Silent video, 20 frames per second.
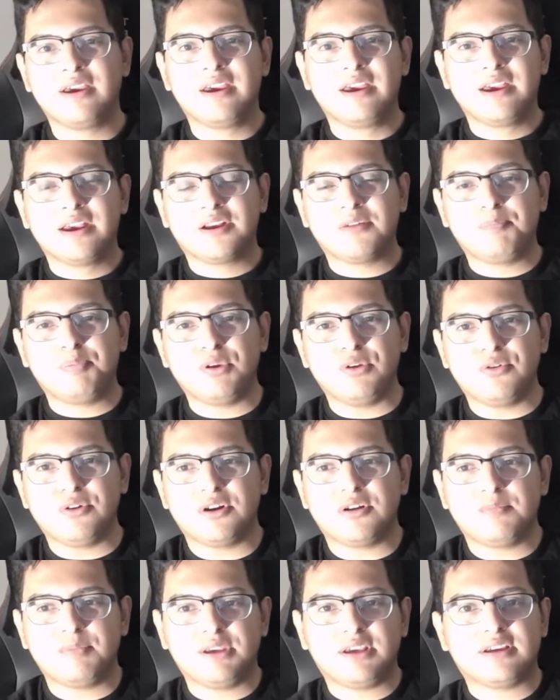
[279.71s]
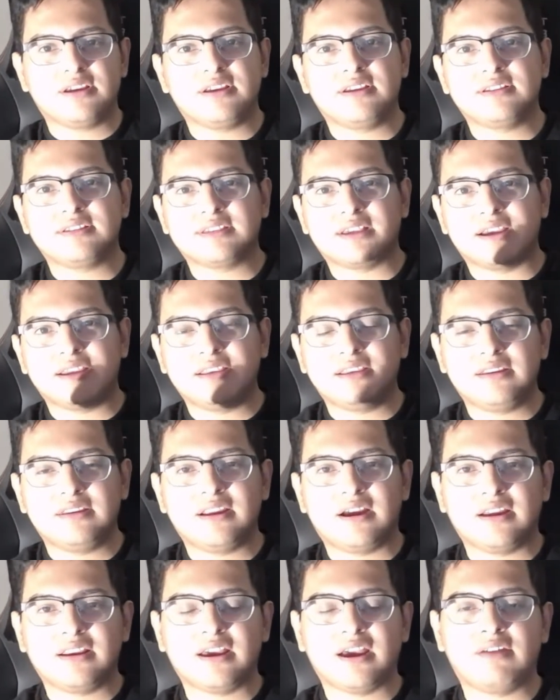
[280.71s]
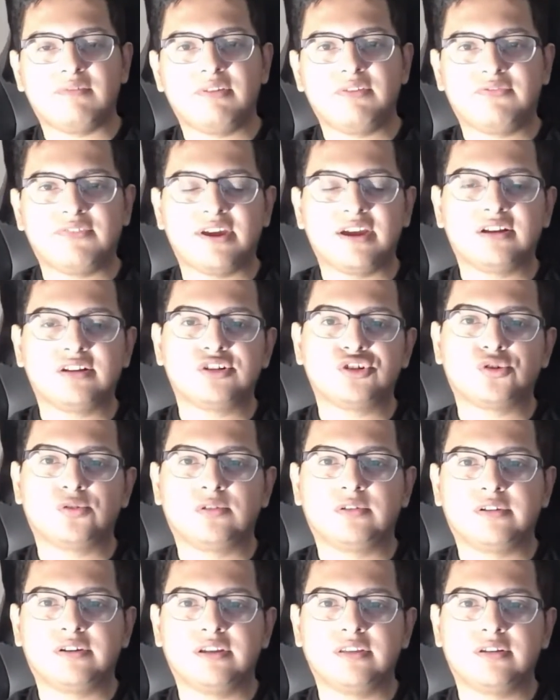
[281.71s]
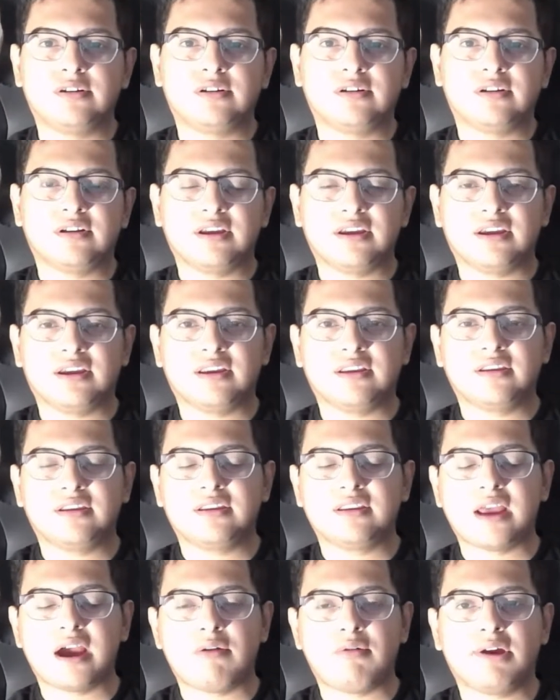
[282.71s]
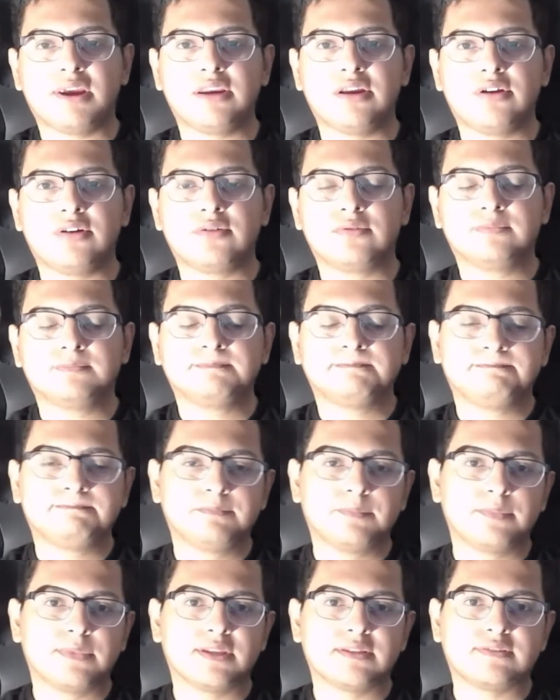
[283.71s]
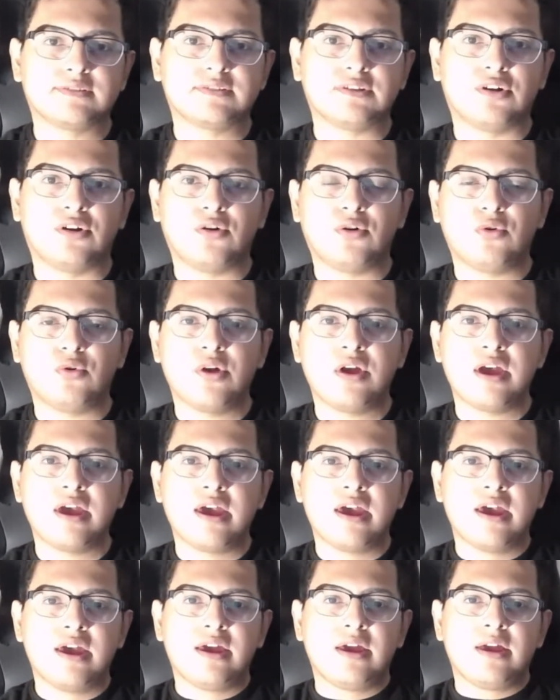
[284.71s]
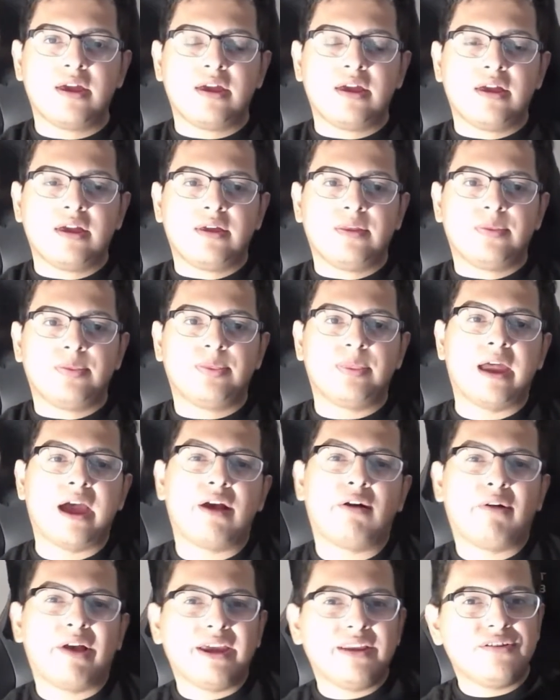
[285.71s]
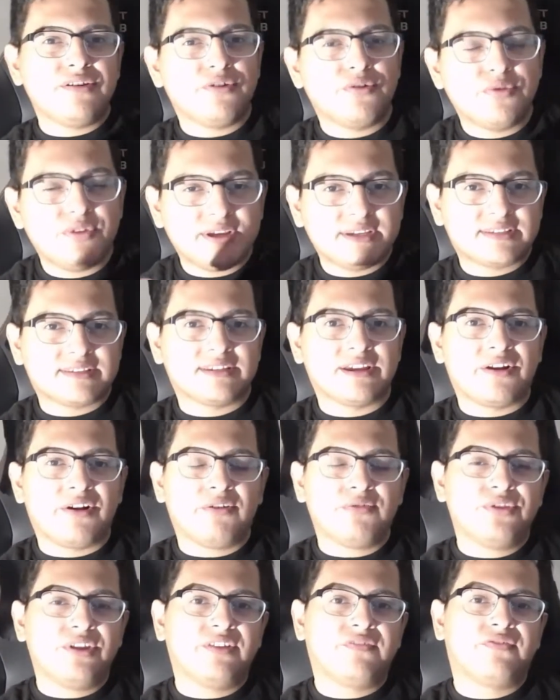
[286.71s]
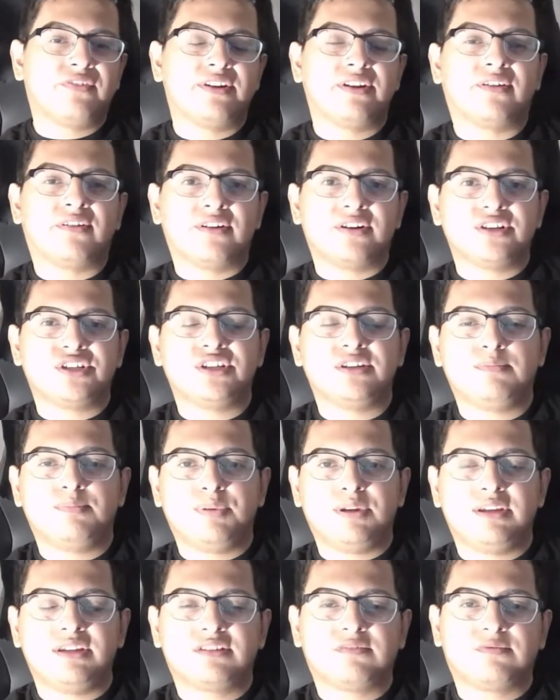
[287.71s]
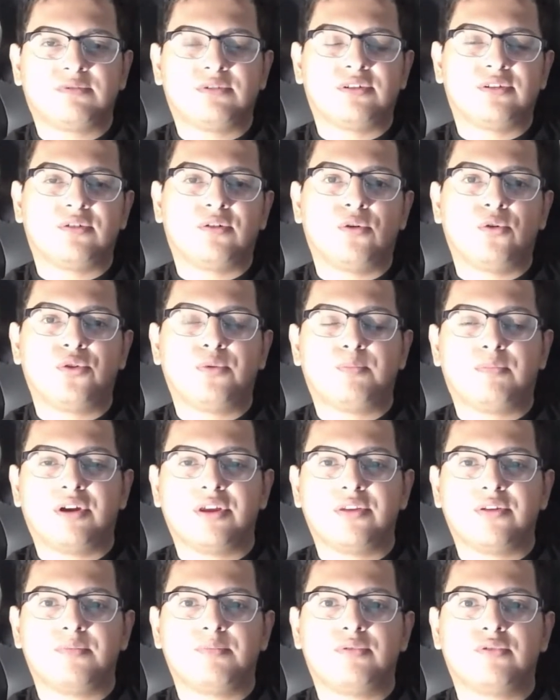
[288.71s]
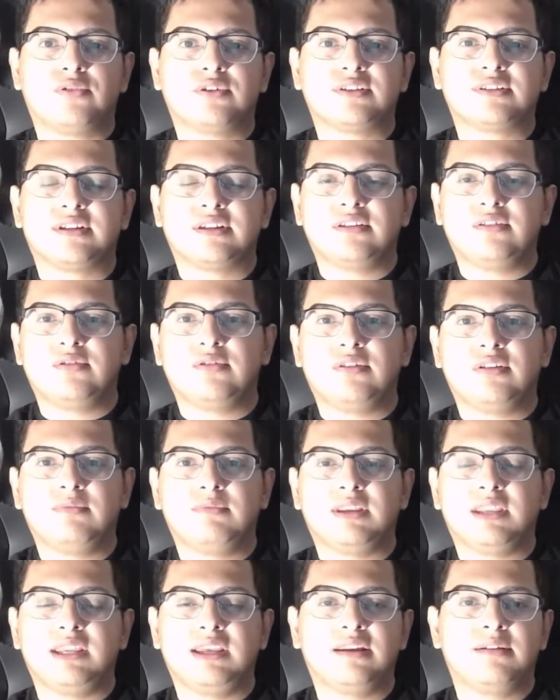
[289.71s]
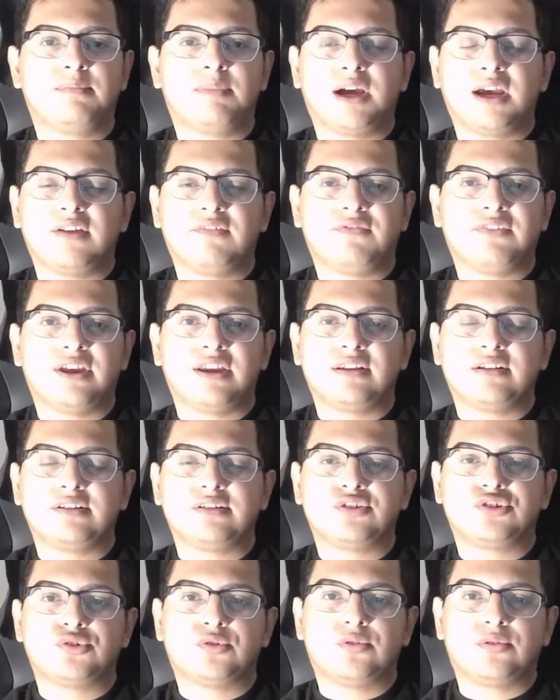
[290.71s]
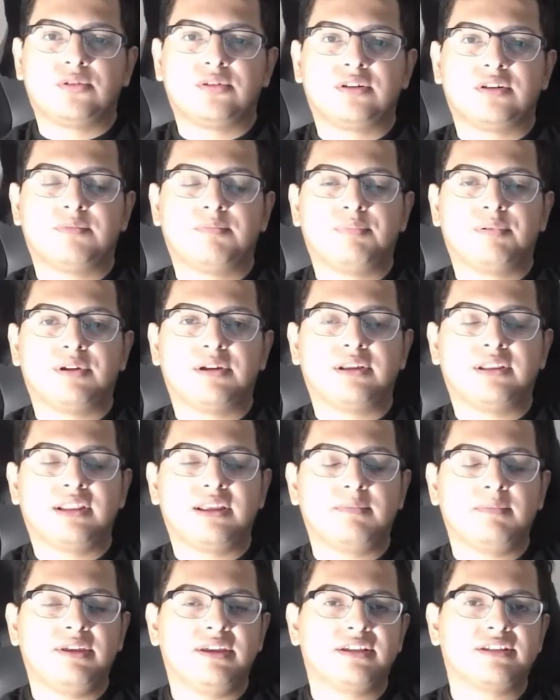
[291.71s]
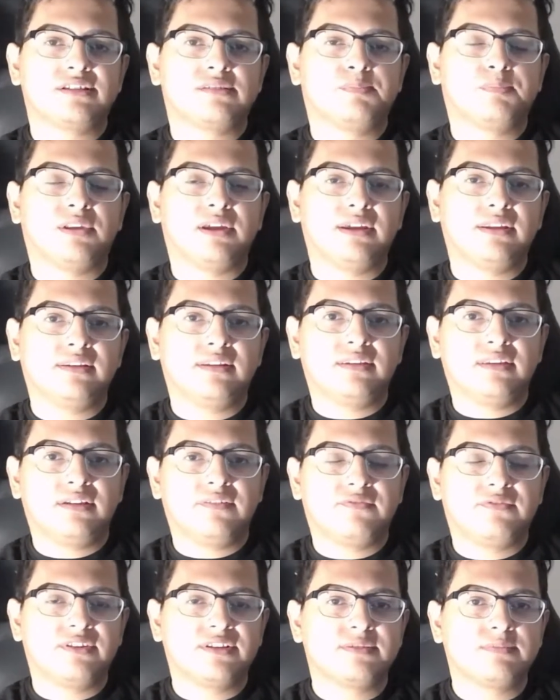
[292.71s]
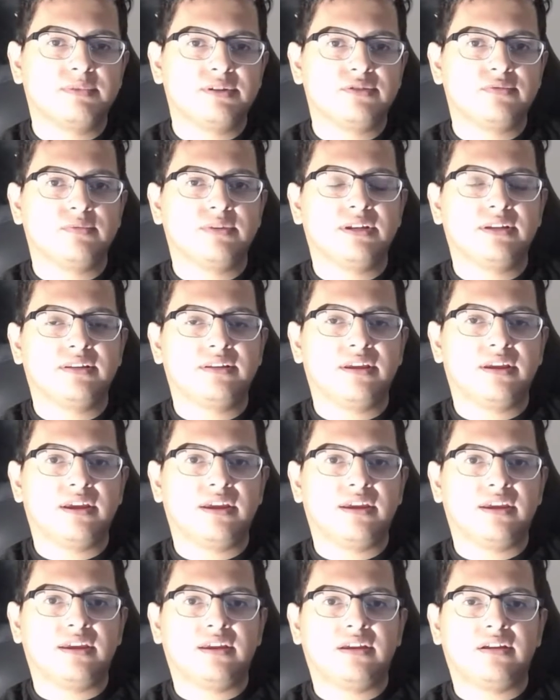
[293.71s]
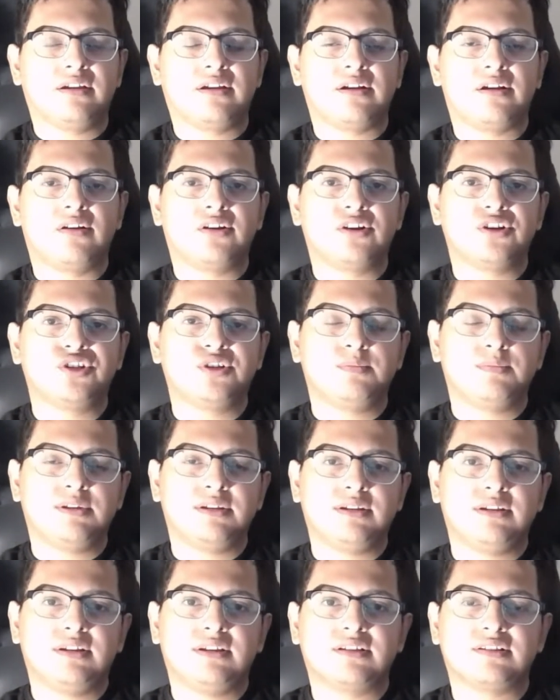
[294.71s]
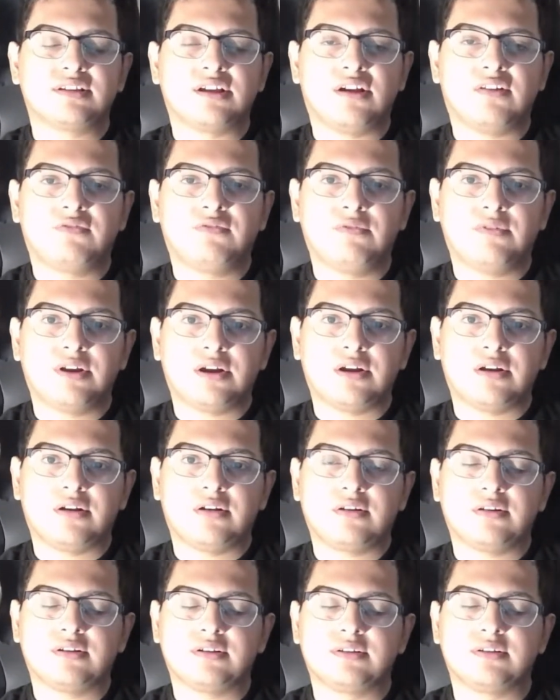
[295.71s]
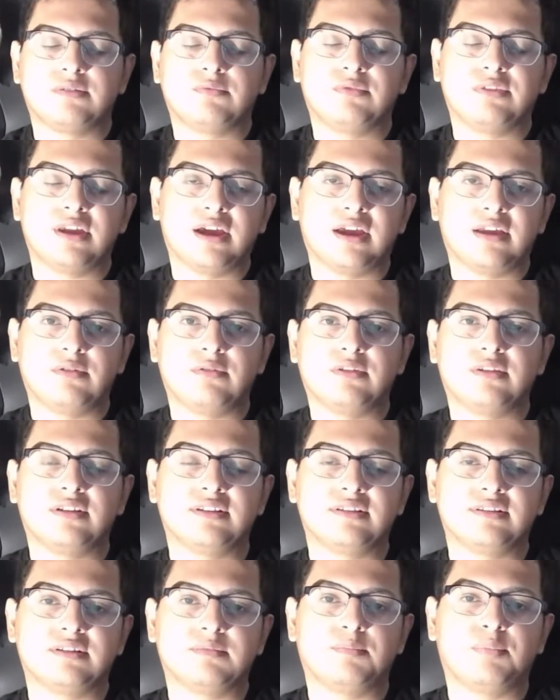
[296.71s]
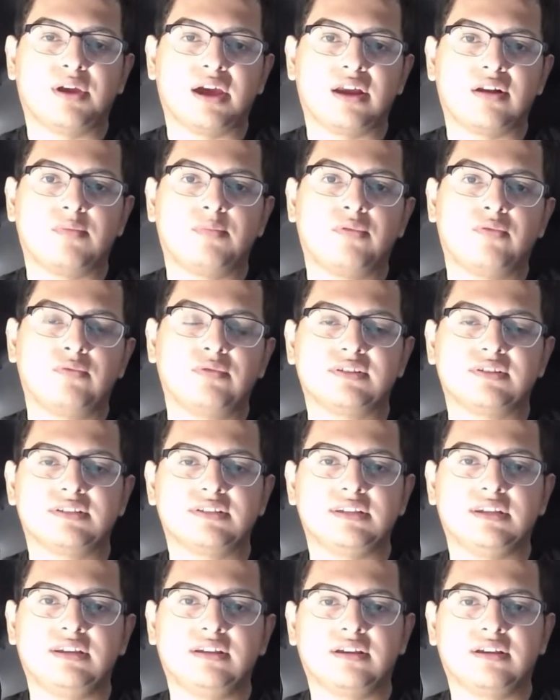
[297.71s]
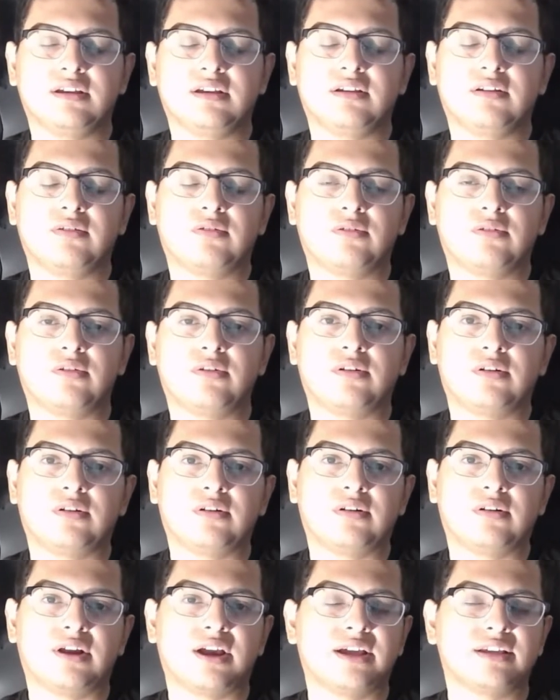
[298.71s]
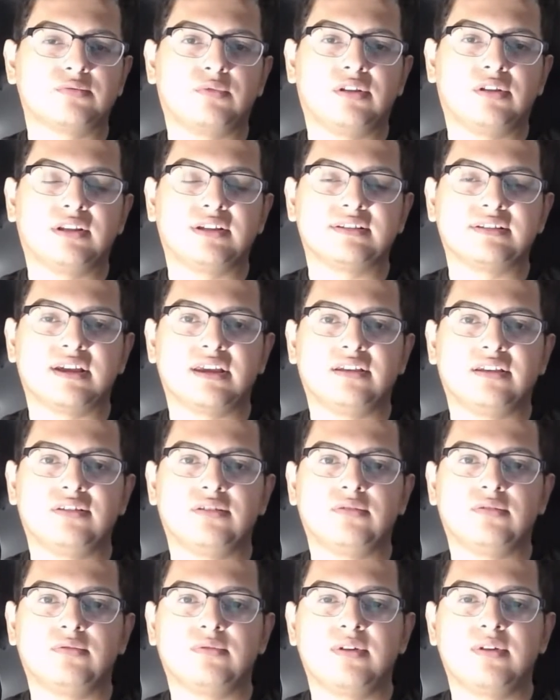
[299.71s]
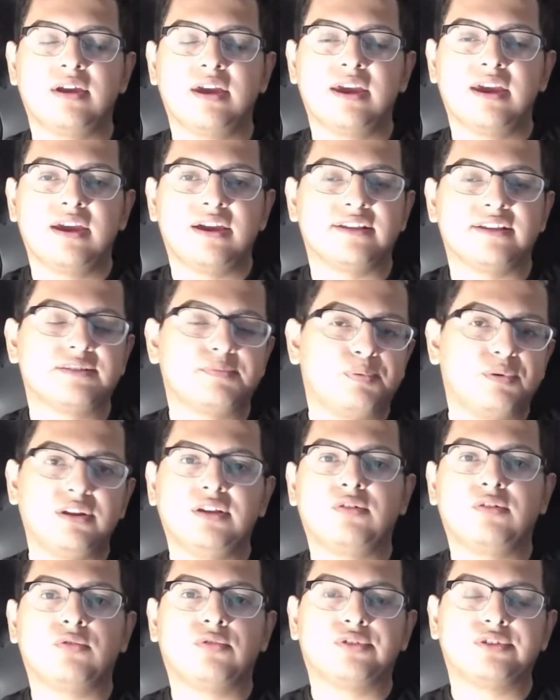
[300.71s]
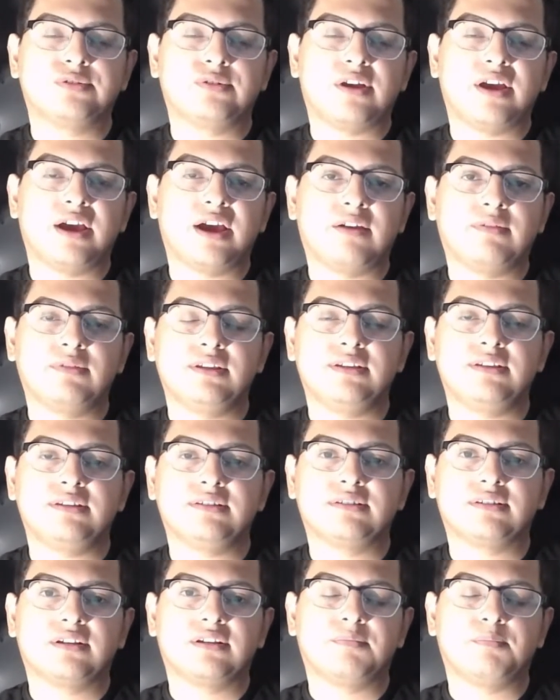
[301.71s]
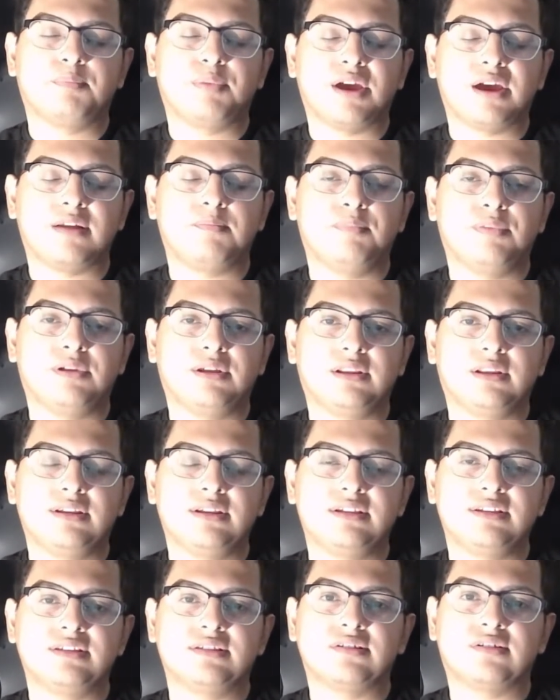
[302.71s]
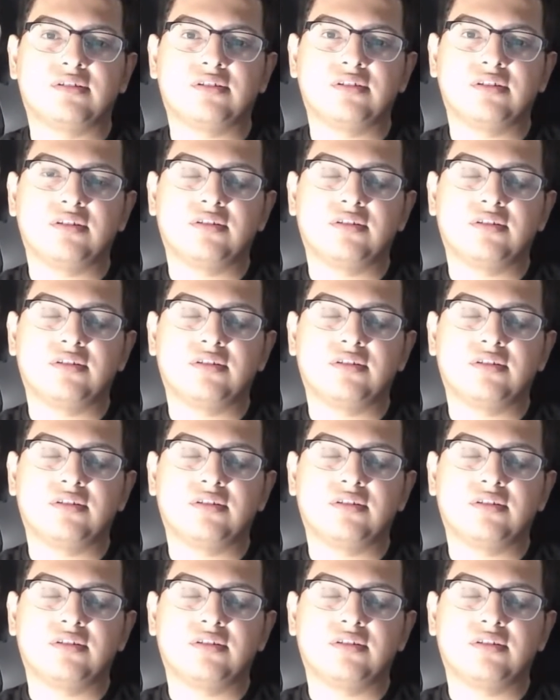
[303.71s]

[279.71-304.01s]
computer because I did not have a fan controller either, and now I know. So now, I know they sell different RGBs for old motherboards that you don't even need to buy a fan controller, but let me explain the difference between a RGB software that is compatible with Sync or as well as iCUE it's pretty cool to have these compatibilities on your